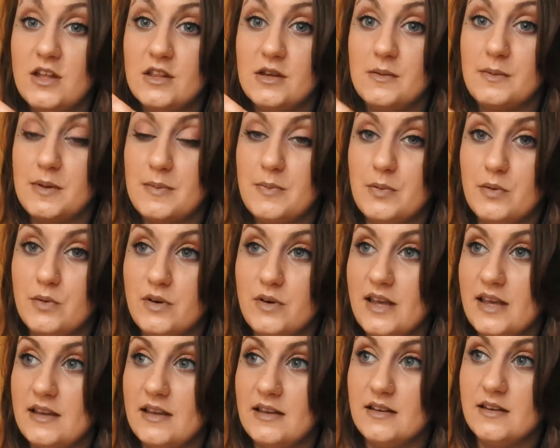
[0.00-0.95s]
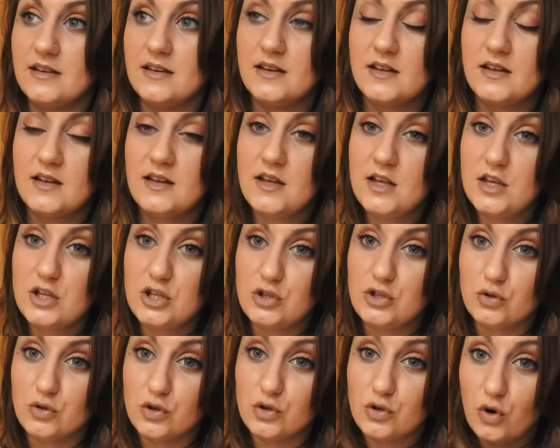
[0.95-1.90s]
the people in
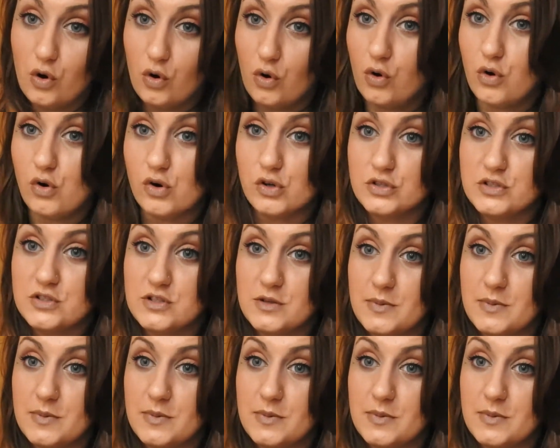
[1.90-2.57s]
your course,